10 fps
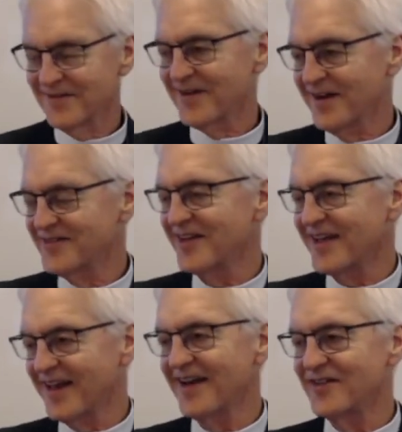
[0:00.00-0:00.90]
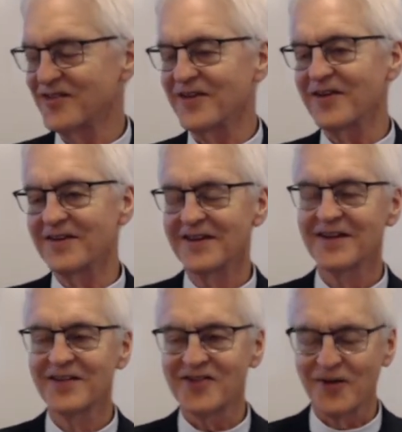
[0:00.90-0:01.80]
Okay, so they can't answer their
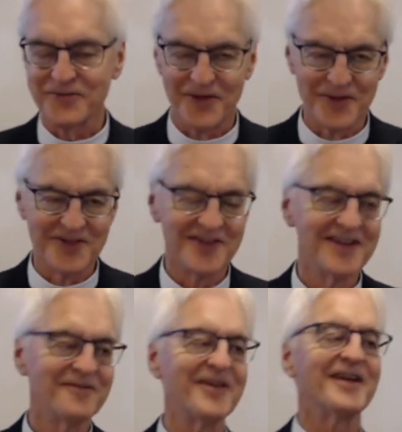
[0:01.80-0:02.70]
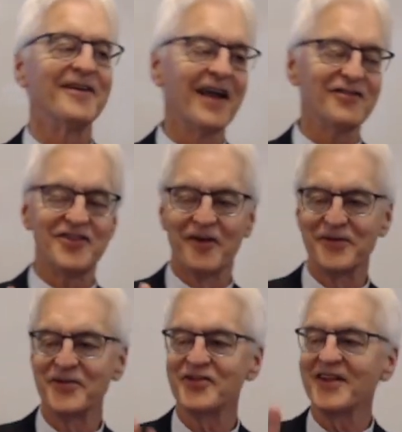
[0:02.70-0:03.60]
cell phones. Well, they don't have cell
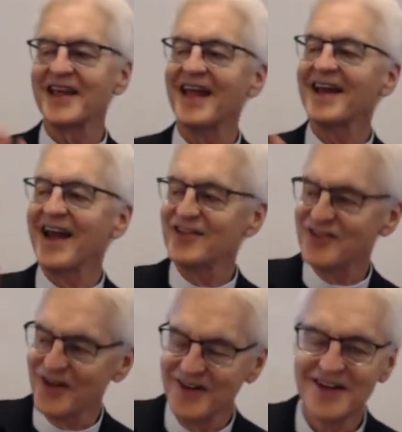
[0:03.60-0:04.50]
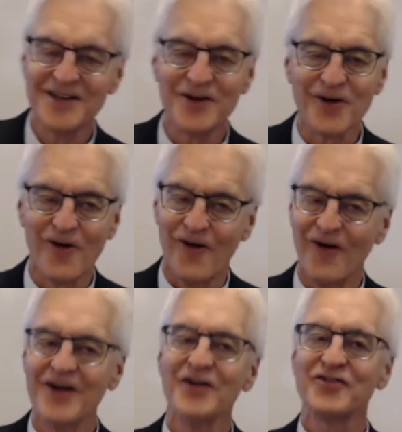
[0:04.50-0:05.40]
phones, so they can't answer your call.